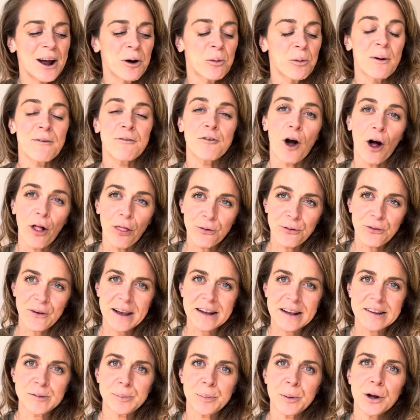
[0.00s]
We've got the
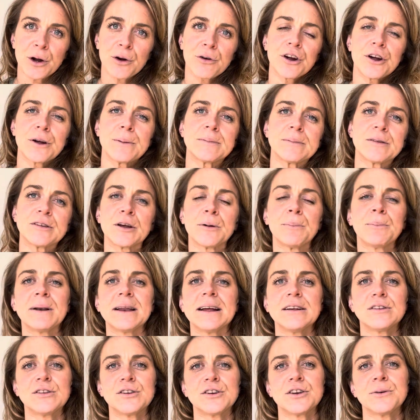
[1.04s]
Facebook group, so
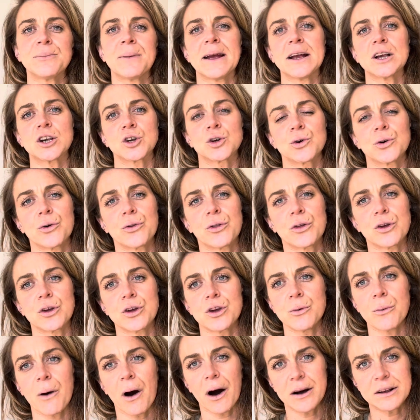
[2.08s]
please do make sure that
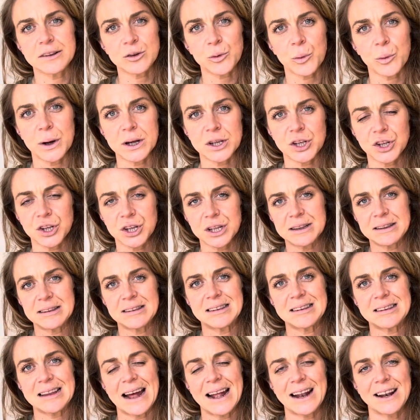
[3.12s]
you ask
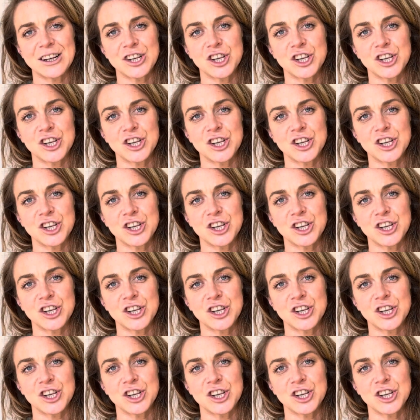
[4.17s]
questions and